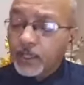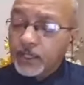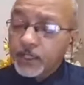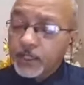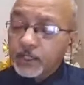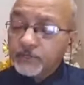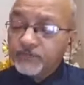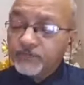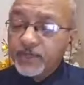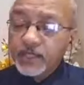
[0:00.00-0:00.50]

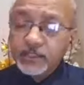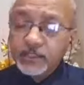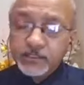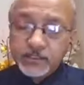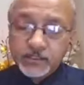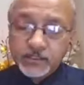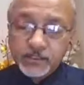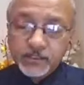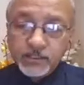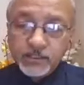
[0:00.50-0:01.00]
In fact,
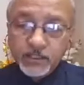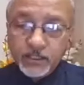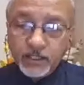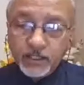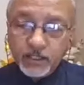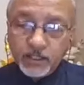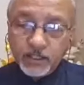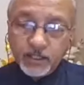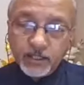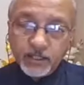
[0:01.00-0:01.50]

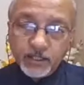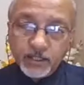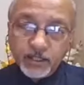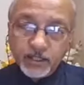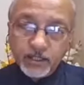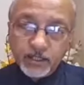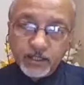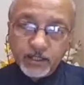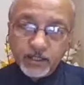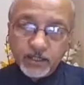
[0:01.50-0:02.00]

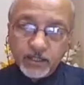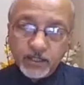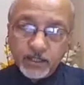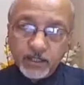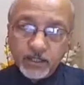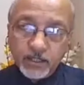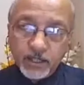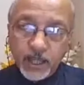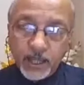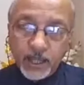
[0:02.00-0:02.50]

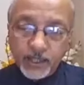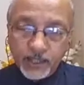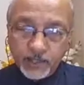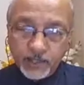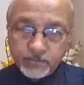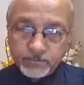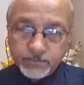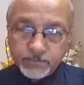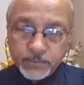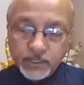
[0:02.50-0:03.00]
I
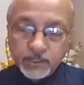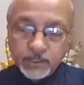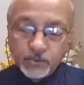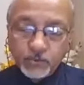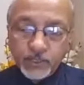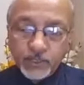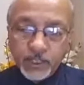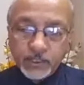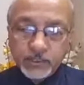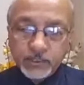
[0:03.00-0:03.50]
have
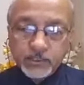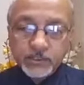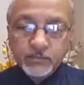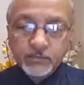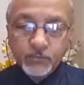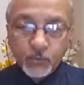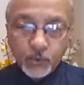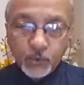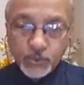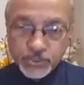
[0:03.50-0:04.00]
worked
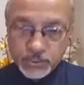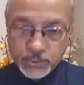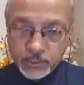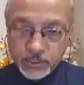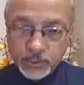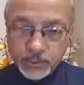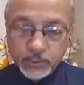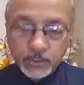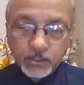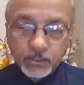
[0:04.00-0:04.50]

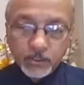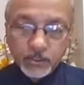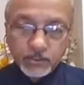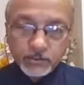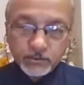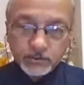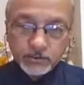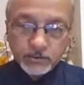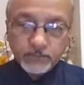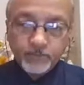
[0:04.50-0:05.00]
mostly
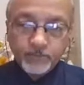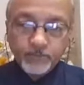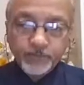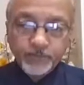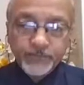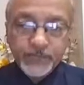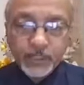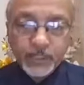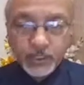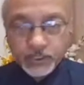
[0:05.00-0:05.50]
on
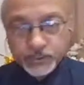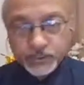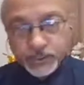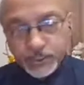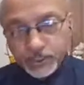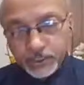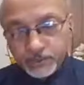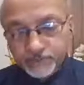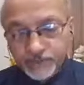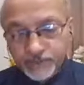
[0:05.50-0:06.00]

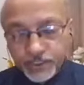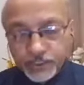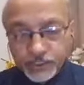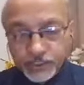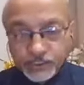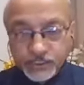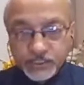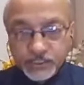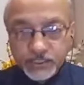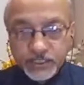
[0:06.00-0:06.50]
three different
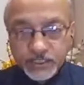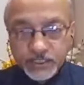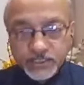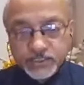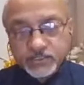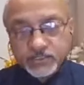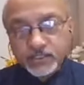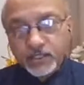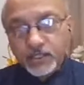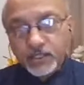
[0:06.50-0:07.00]
diseases.
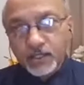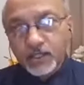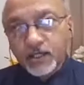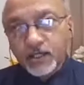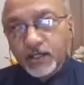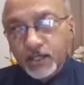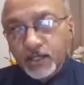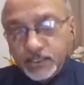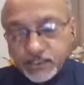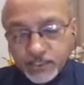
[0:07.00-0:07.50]

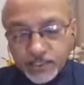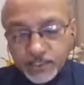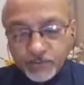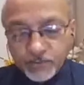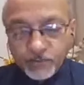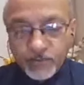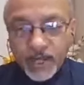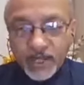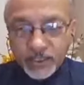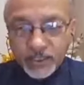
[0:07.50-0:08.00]
Say
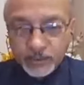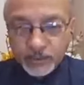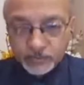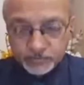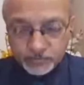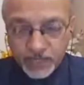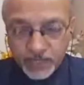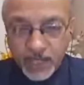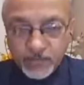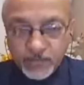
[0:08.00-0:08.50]
my
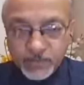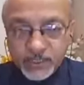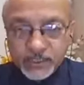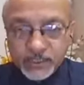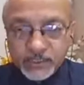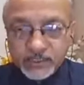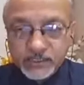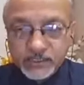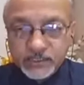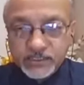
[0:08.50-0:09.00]
primary
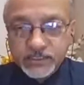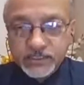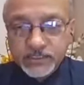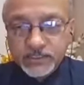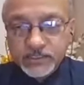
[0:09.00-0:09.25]
disease,